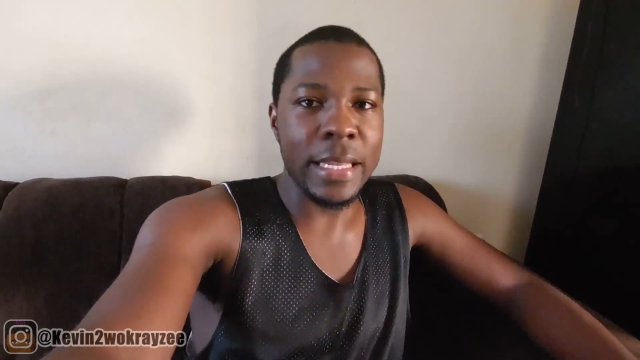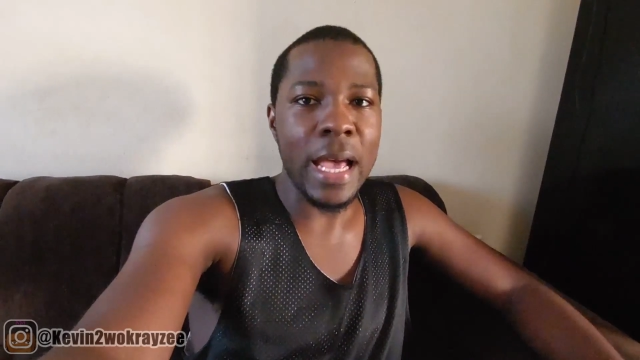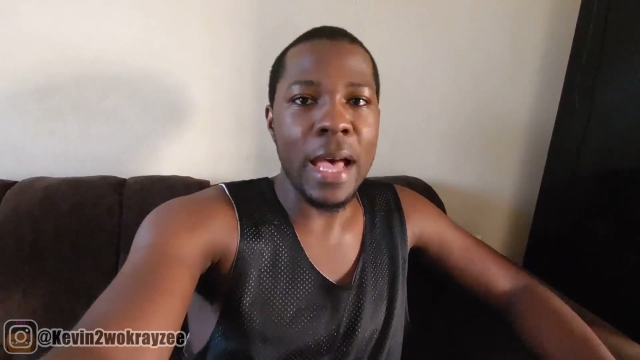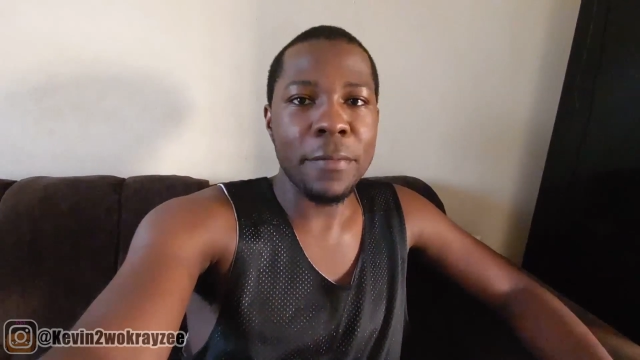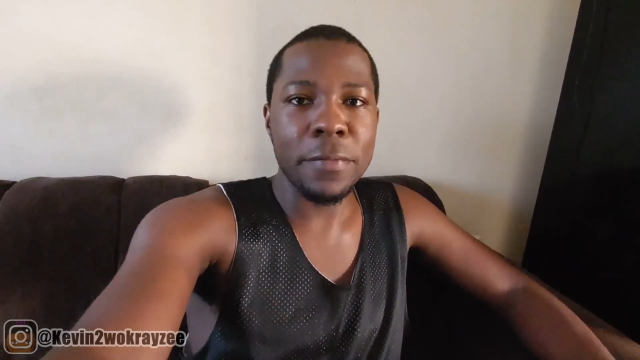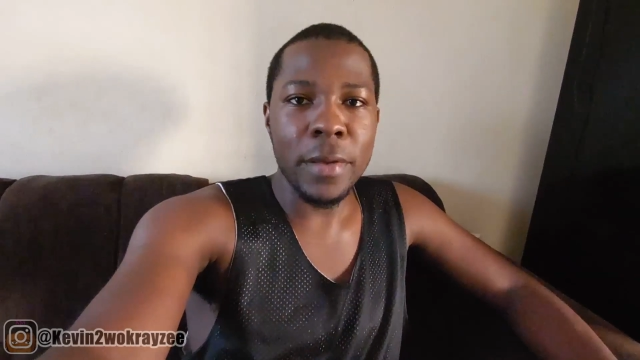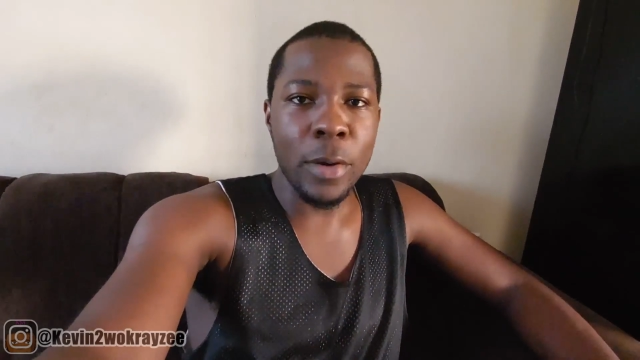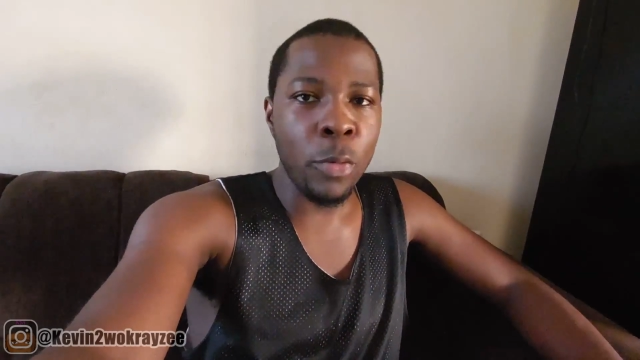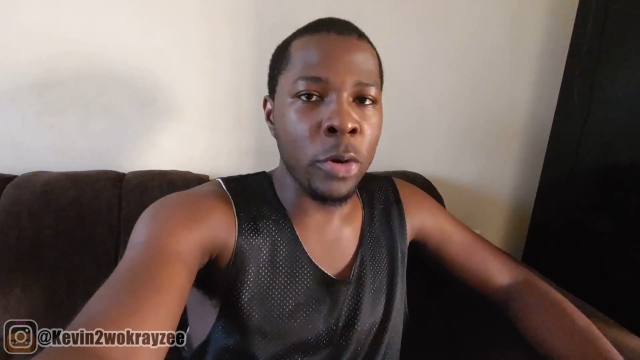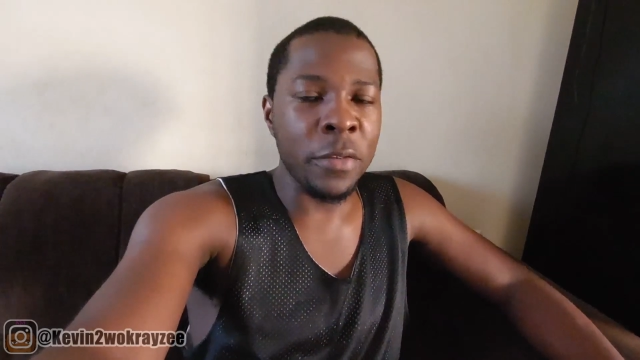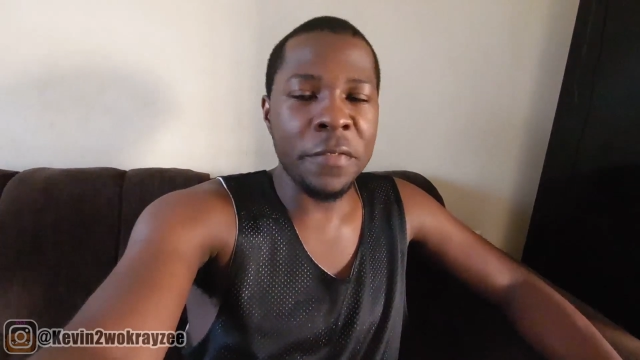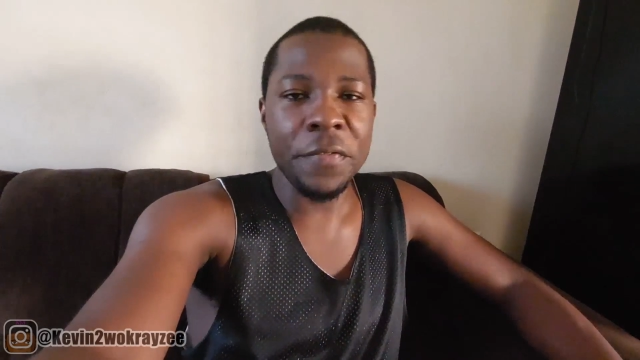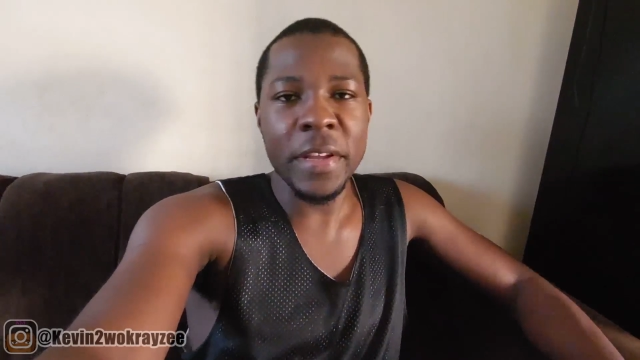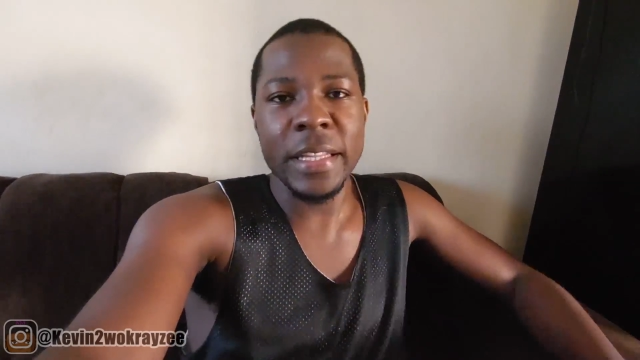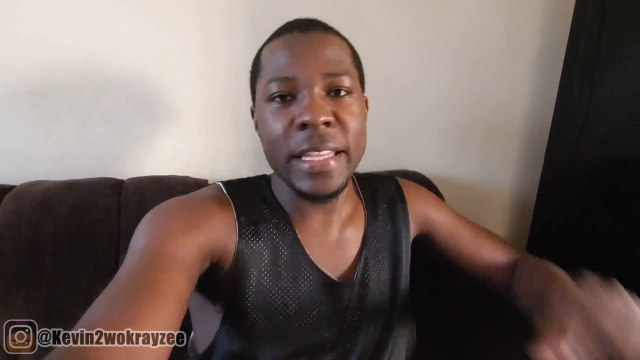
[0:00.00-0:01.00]
off, it wouldn't
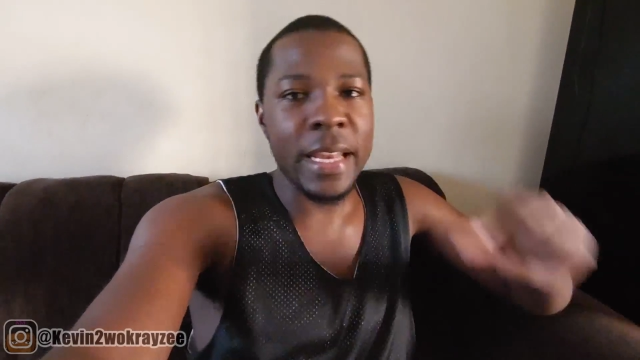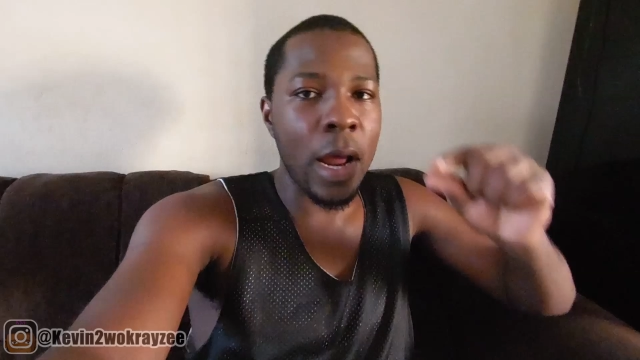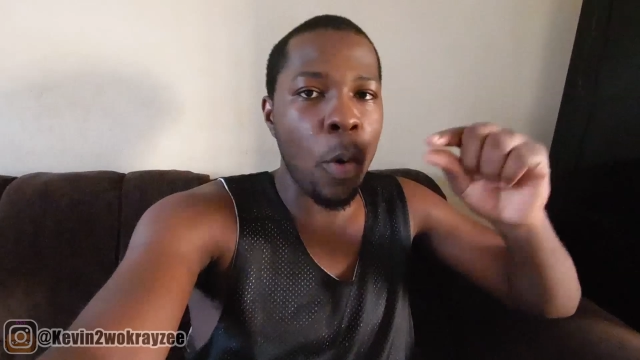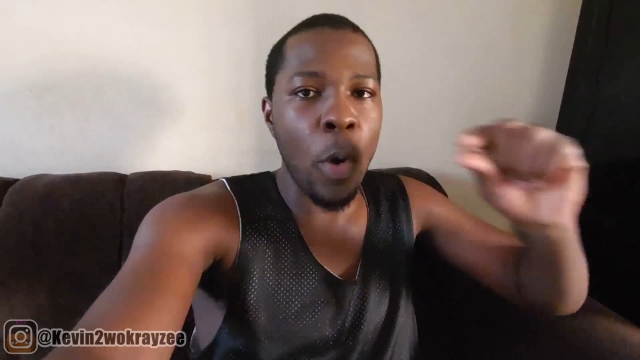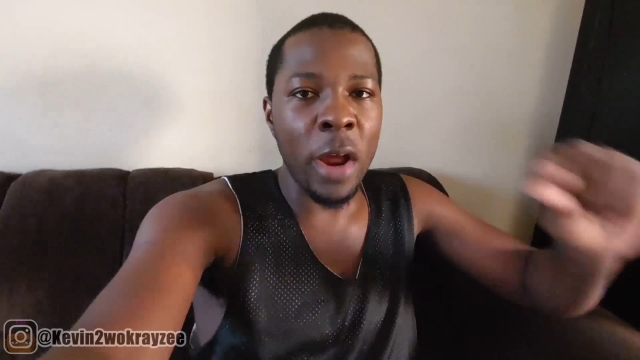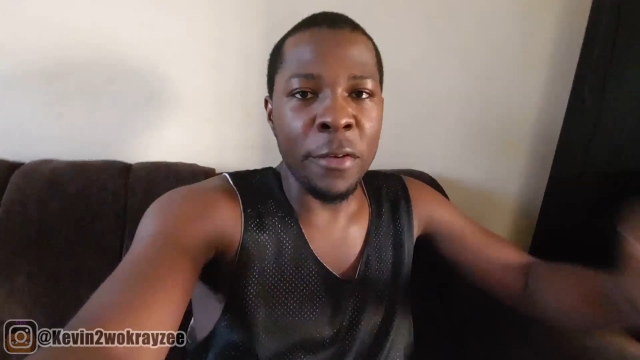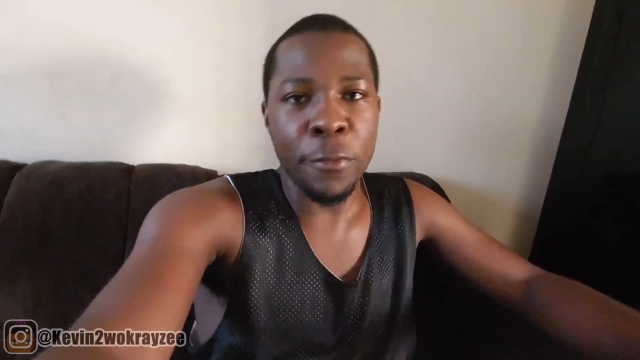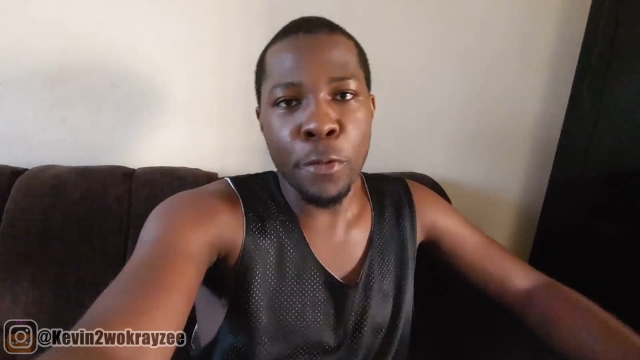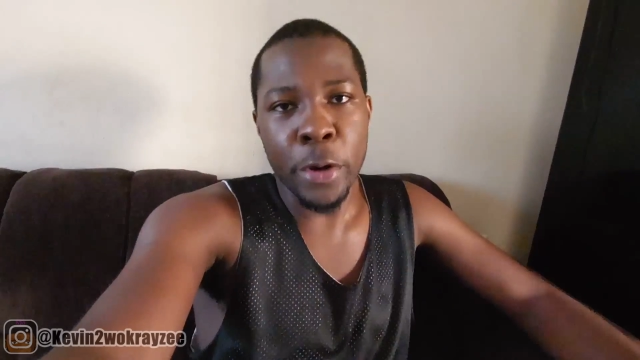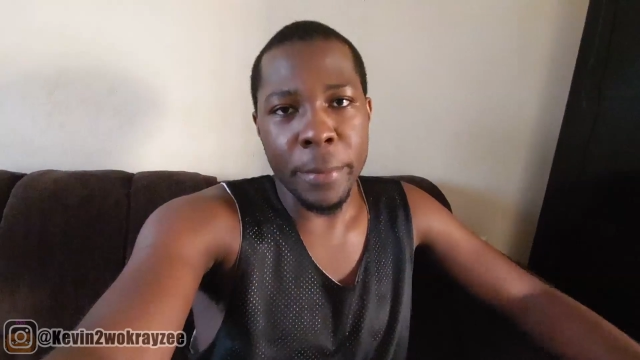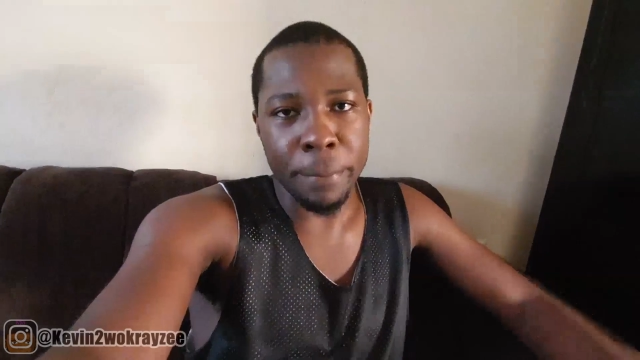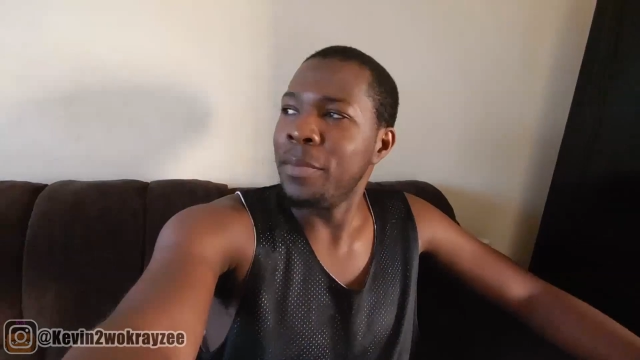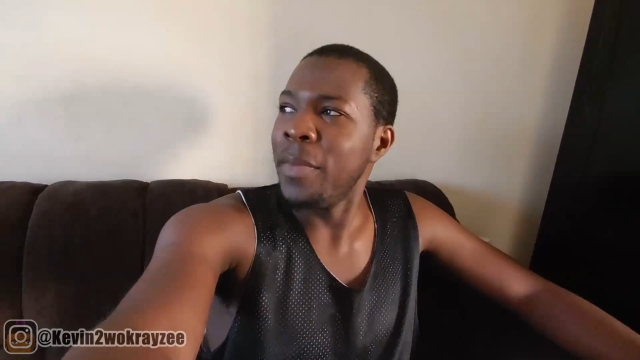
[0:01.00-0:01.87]
fit in a one frame.